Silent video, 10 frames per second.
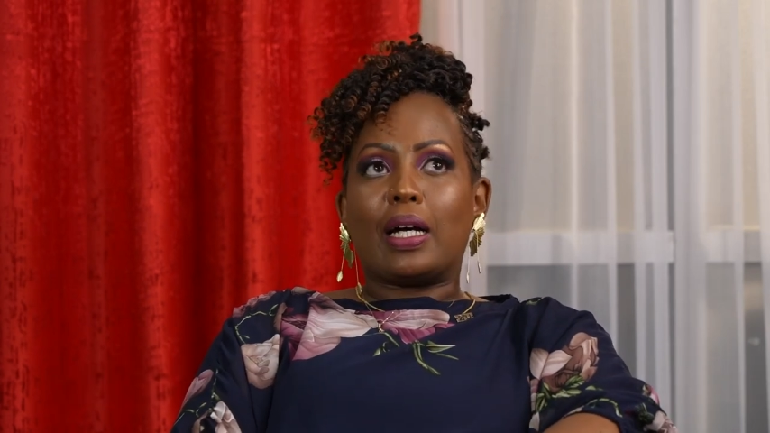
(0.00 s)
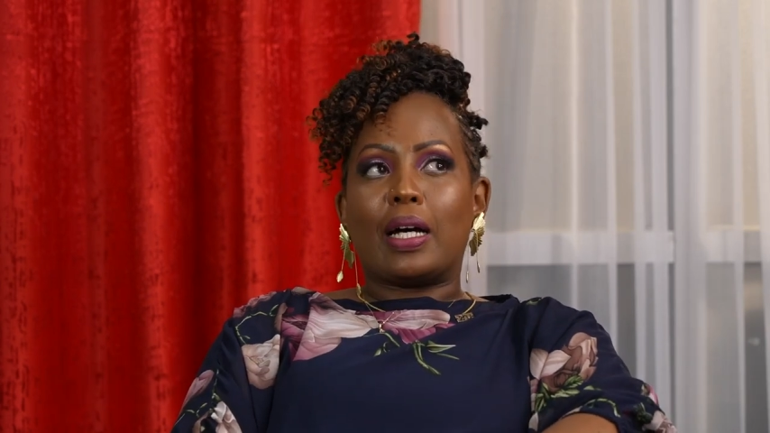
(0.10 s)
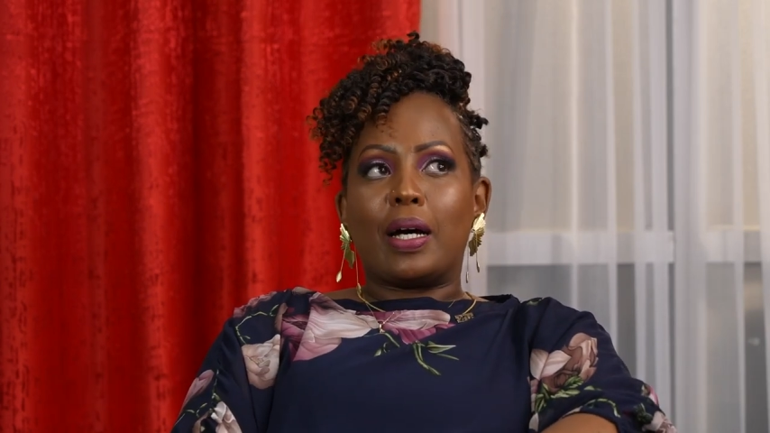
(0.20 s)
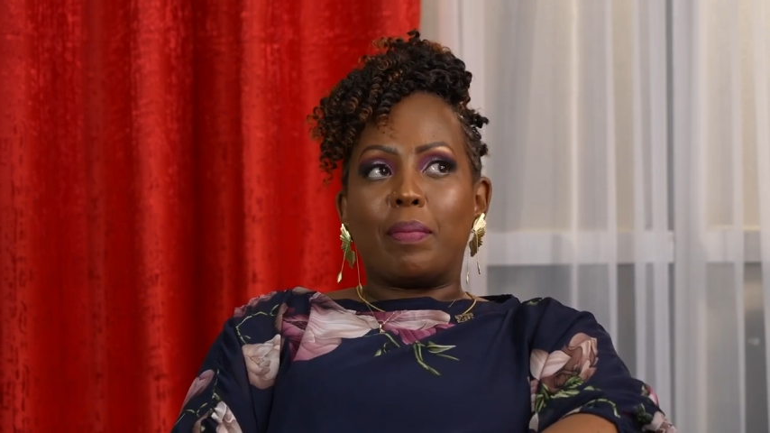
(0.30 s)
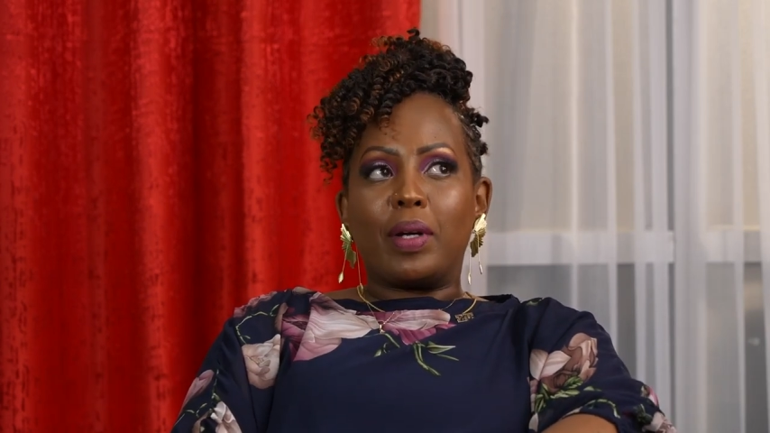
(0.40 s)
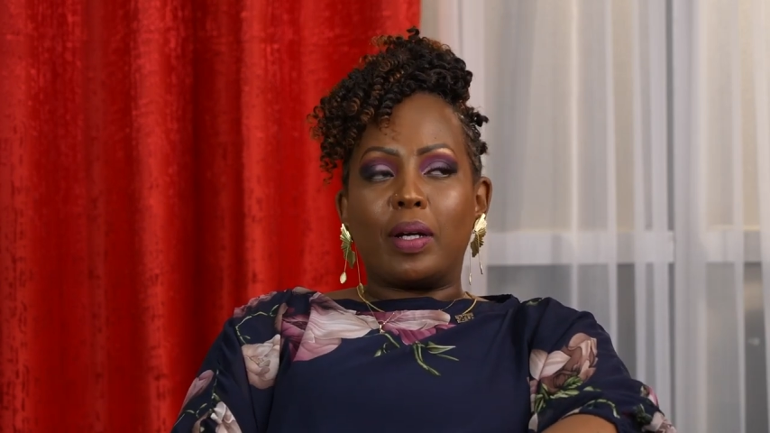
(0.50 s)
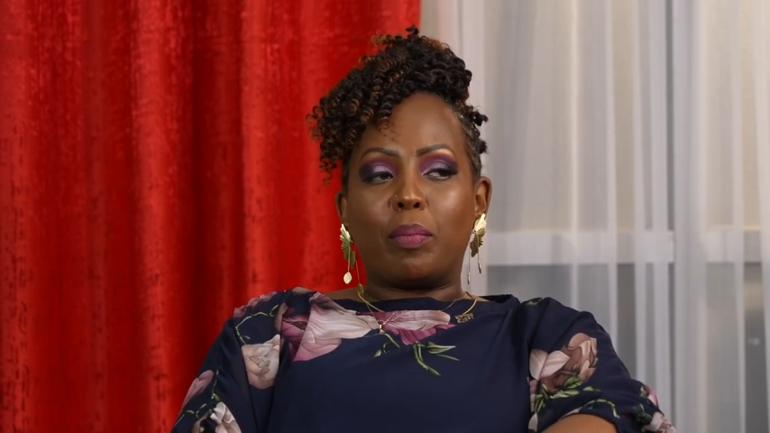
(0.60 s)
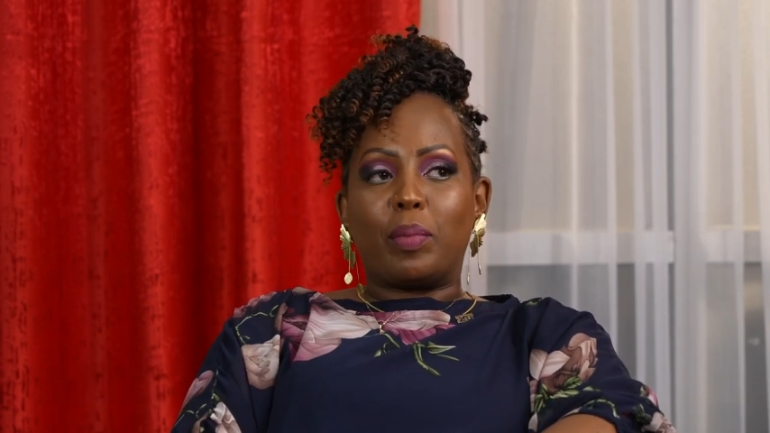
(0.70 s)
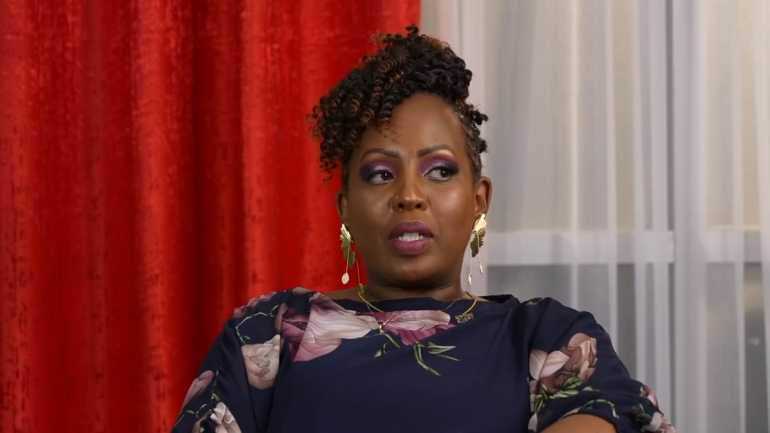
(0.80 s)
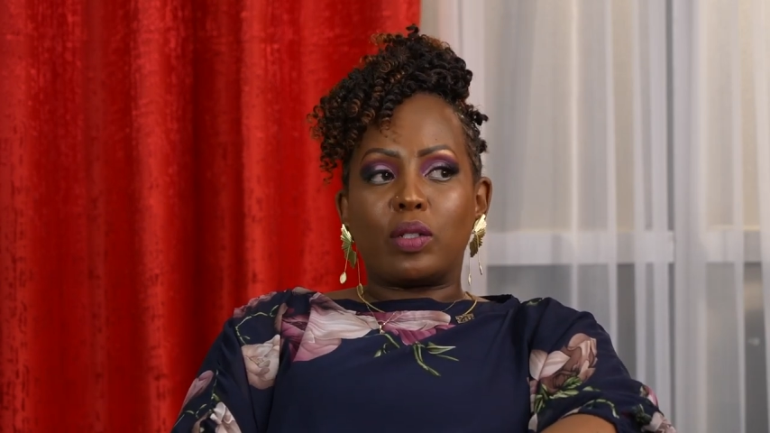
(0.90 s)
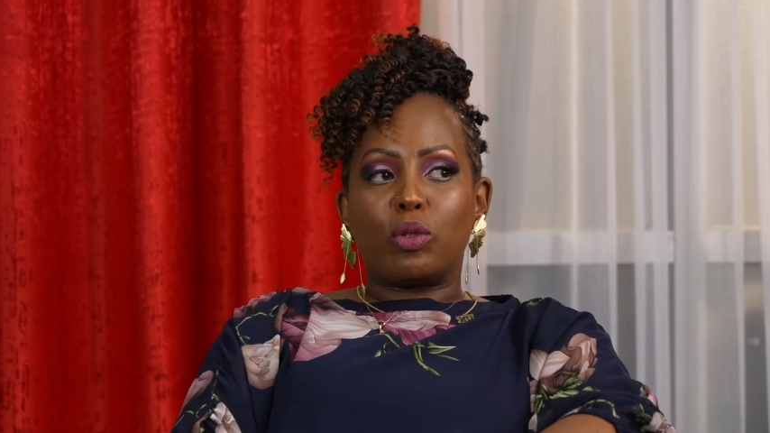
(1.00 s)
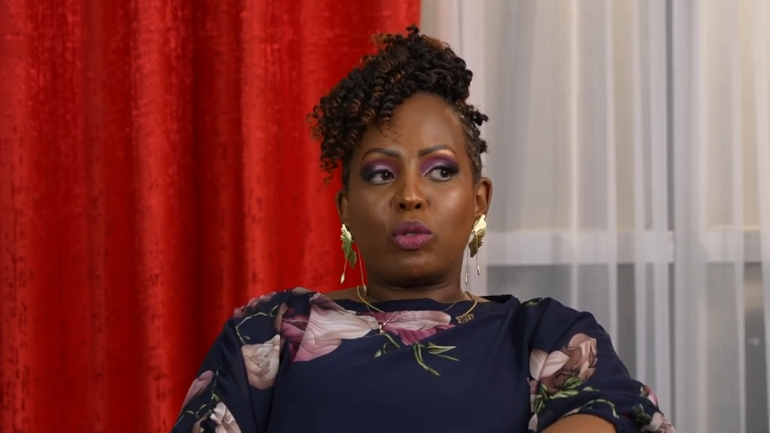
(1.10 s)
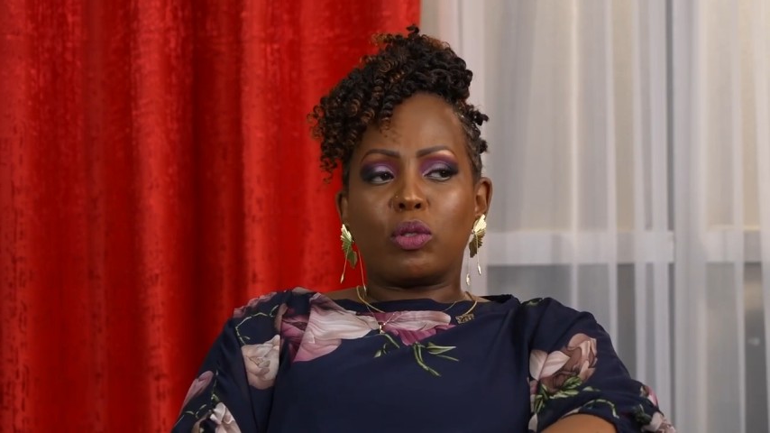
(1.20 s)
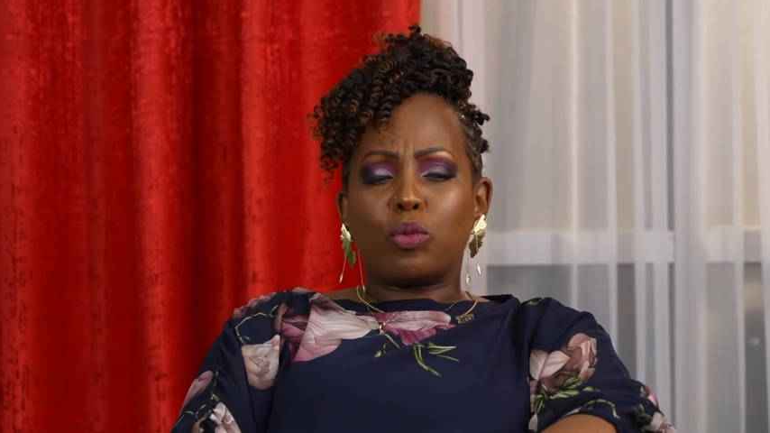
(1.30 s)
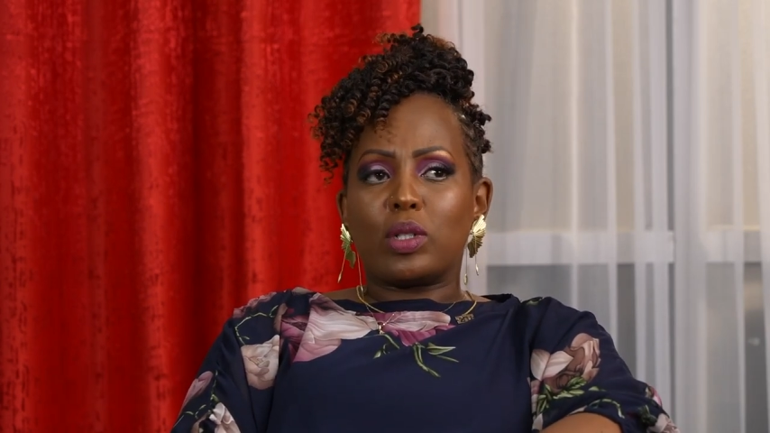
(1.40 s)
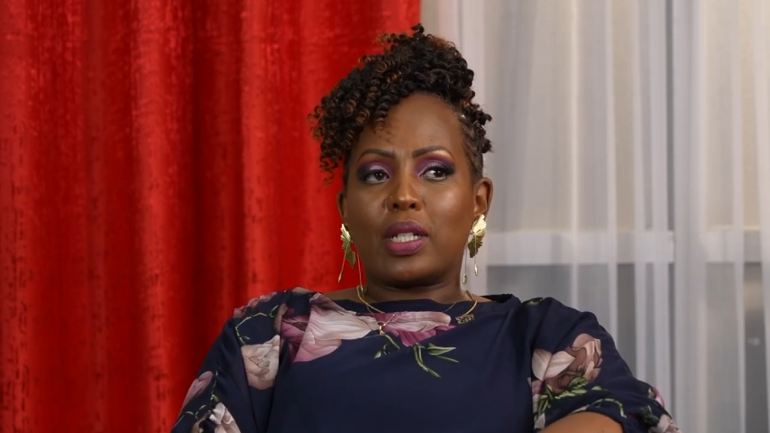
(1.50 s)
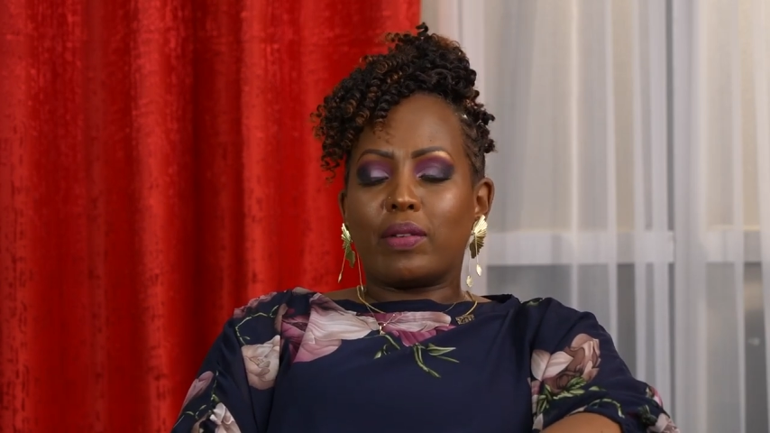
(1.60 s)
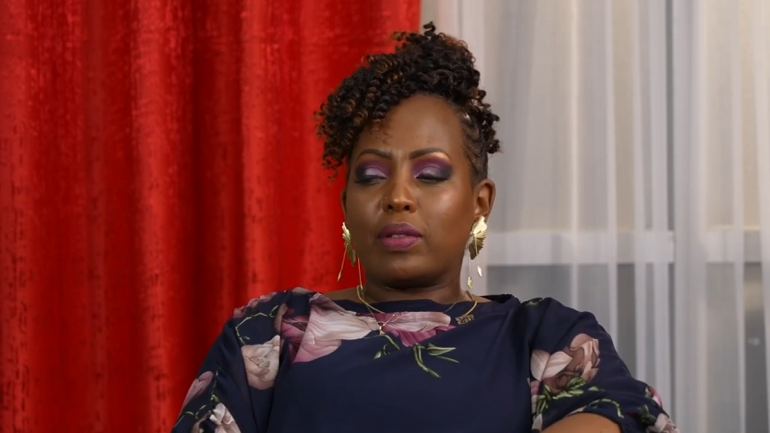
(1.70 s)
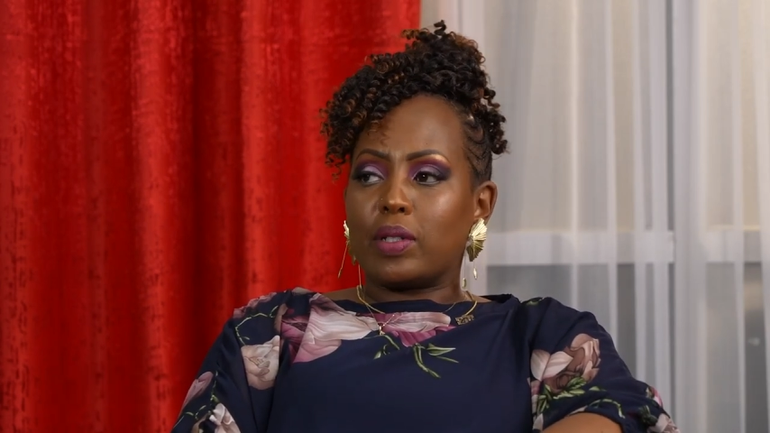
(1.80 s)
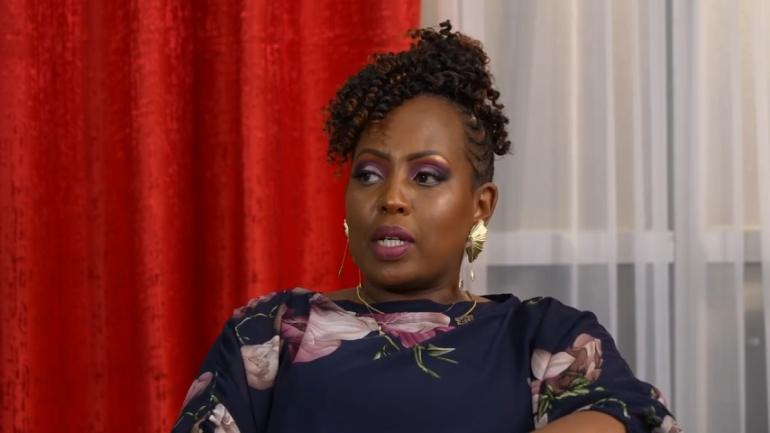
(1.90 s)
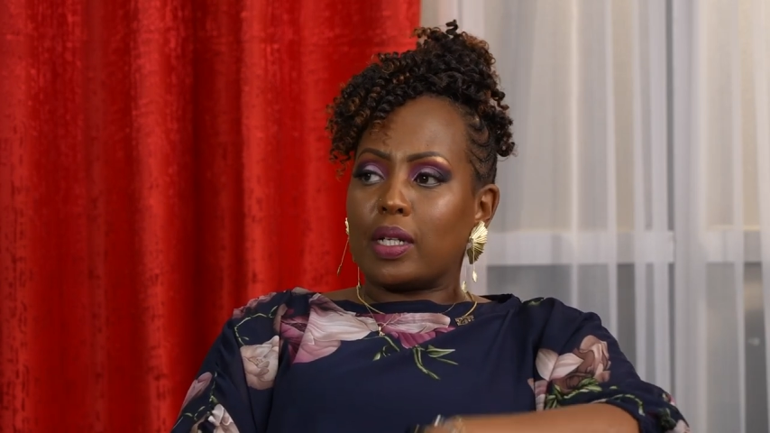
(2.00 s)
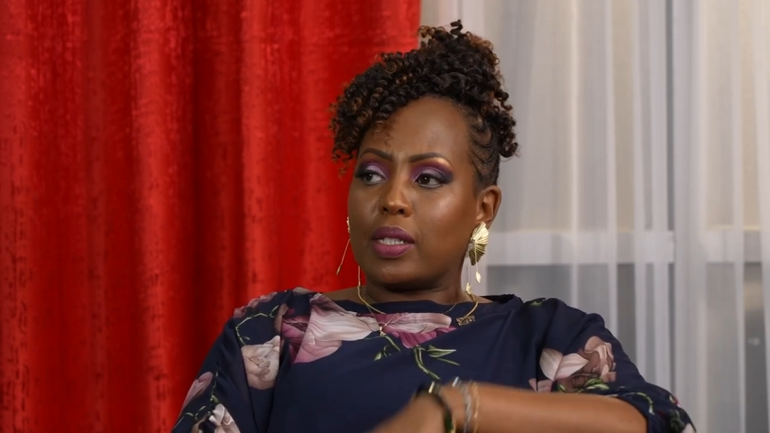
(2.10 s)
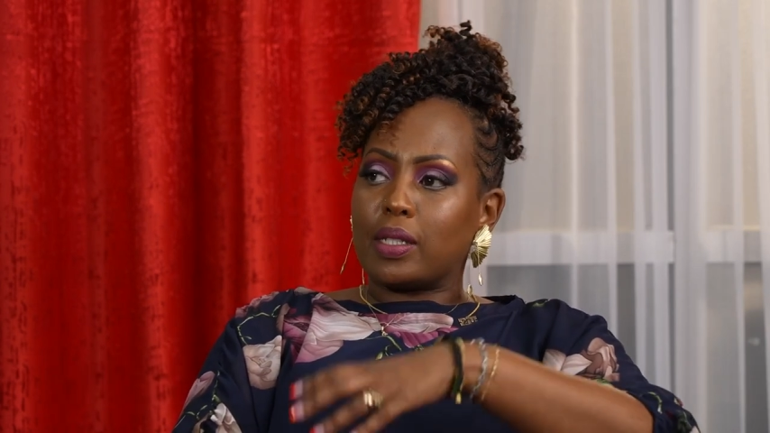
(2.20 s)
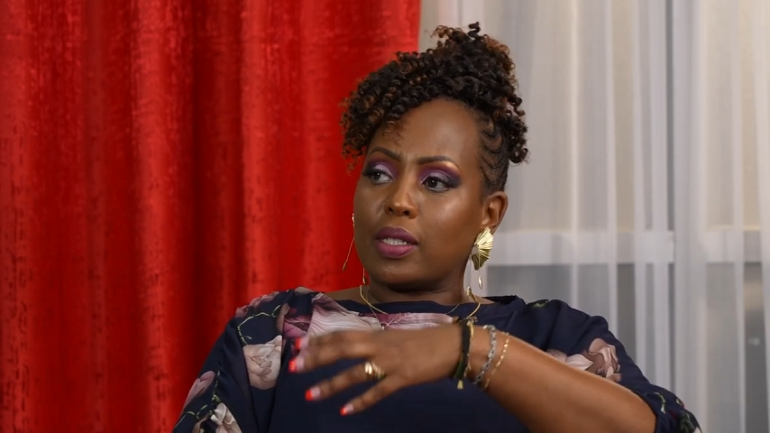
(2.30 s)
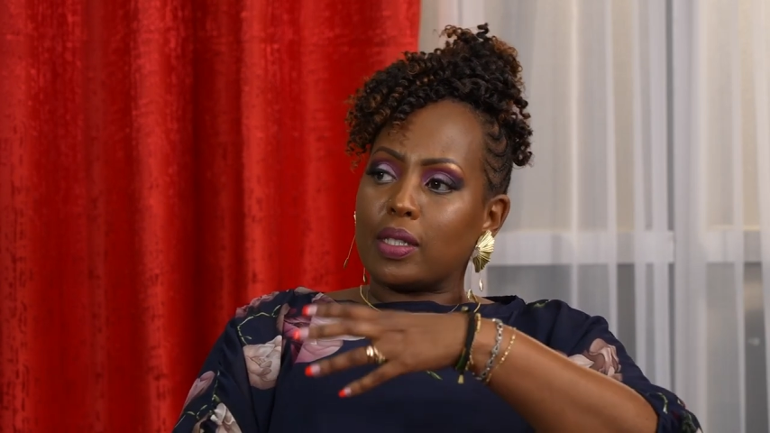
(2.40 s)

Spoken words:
But also what I've realized